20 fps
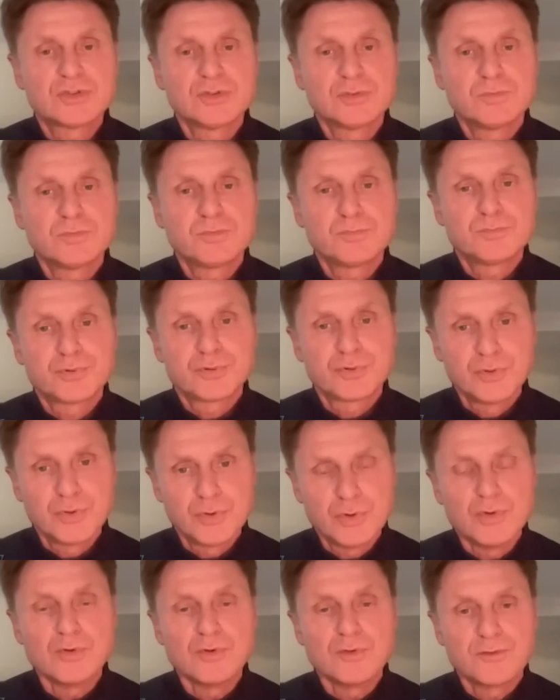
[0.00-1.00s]
to
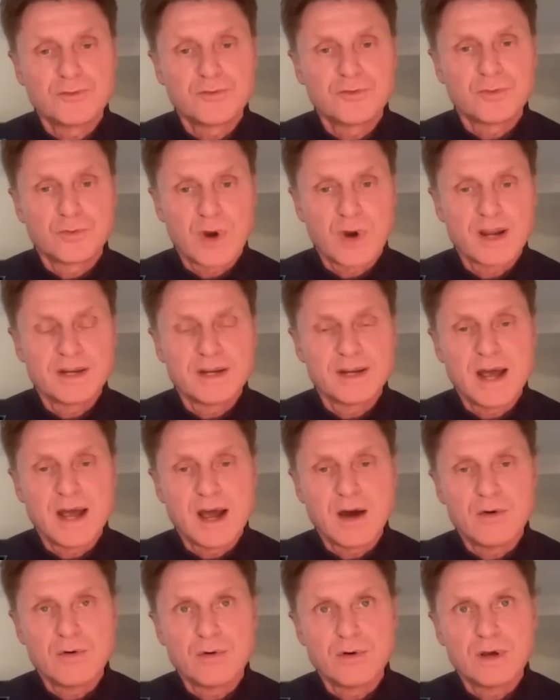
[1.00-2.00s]
prove right
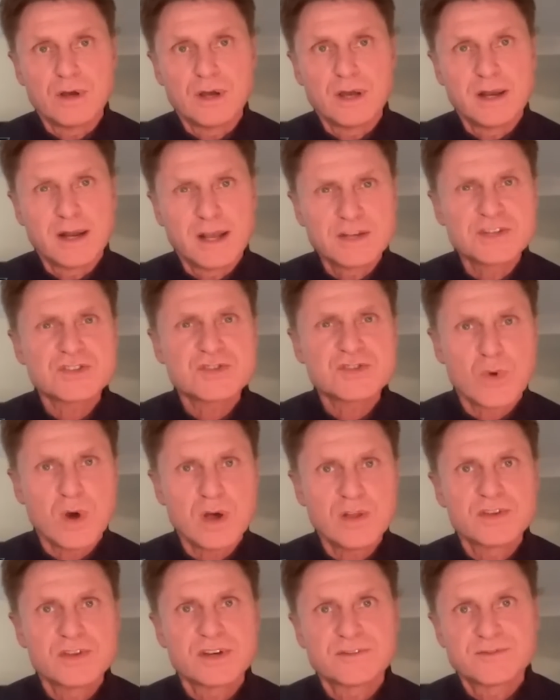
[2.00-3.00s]
now and I just
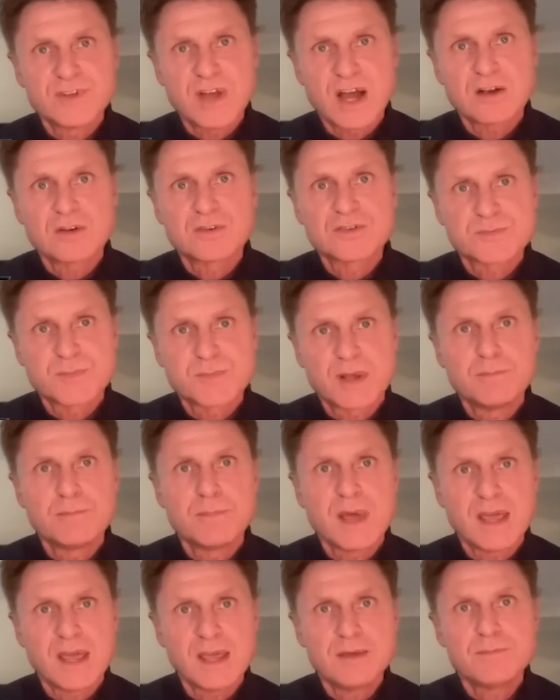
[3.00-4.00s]
wonder if Nagelsmann
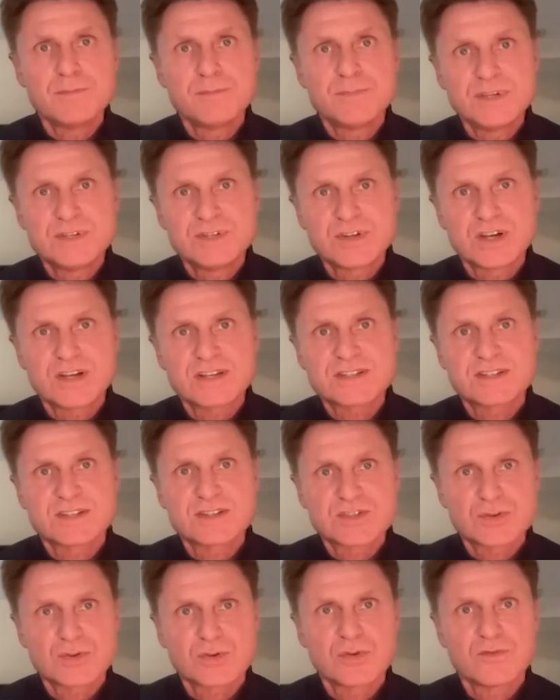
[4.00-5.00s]
may be just the
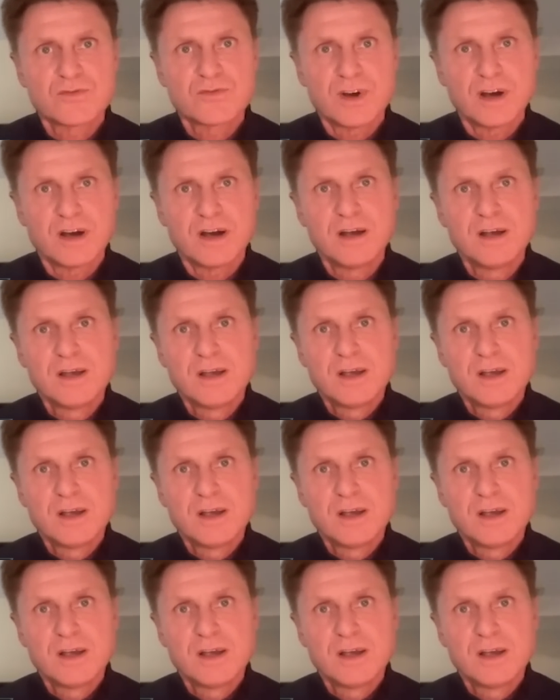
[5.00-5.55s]
sort of a, uh,